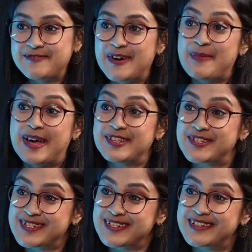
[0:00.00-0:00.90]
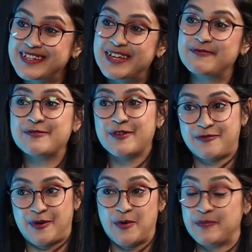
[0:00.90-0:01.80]
see if our managers agree that we work
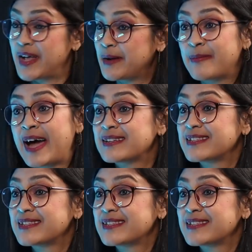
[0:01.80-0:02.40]
from home. That back